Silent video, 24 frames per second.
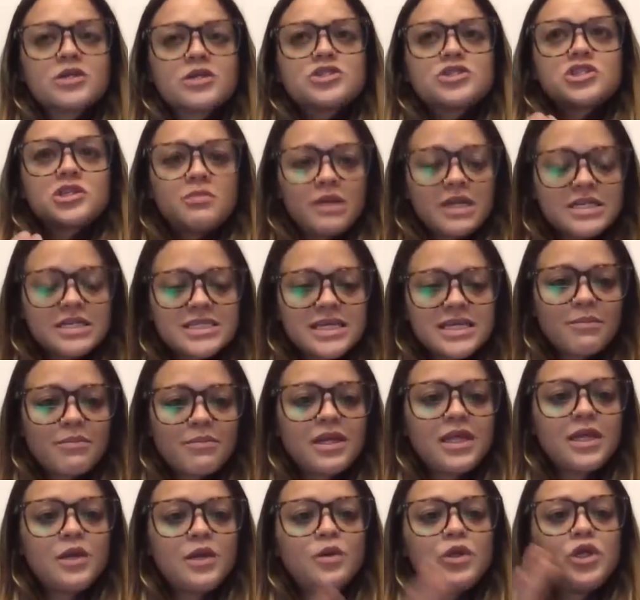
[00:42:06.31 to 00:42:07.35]
should be
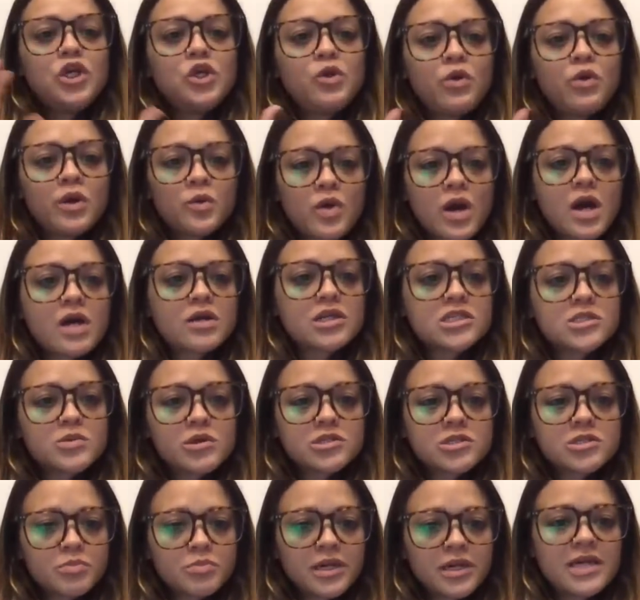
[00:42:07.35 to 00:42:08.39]
somebody you would want to
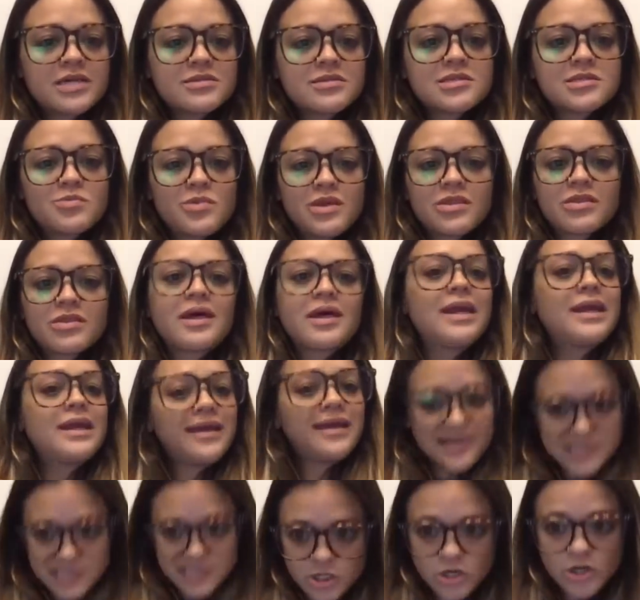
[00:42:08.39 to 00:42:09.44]
switch places with, like
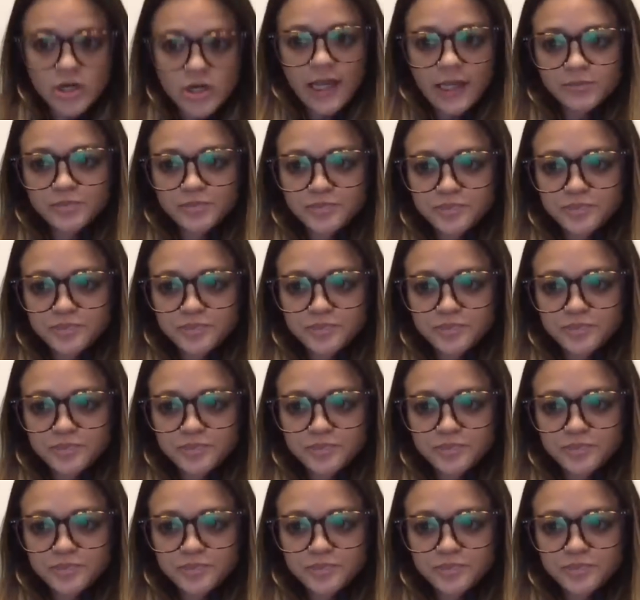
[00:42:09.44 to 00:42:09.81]
yesterday.